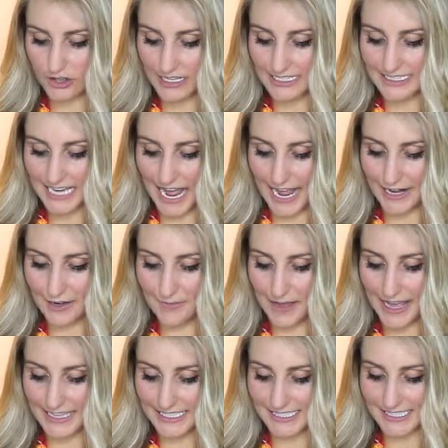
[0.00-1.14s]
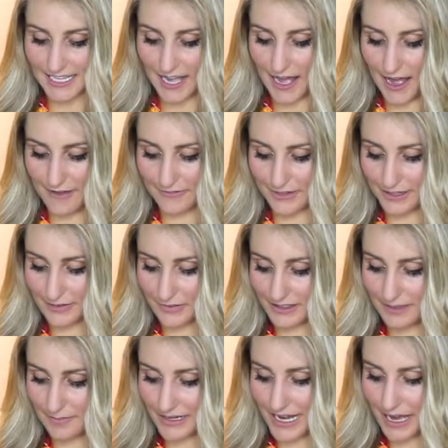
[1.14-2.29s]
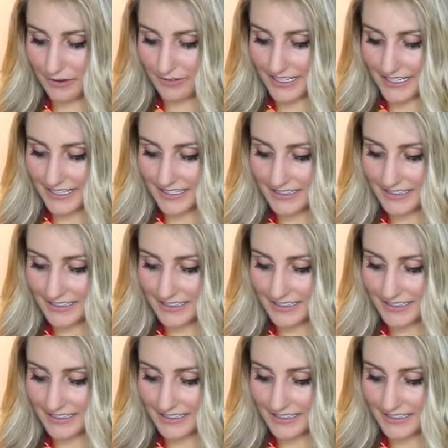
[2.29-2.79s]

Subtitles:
the entire pan is covered with a blondie.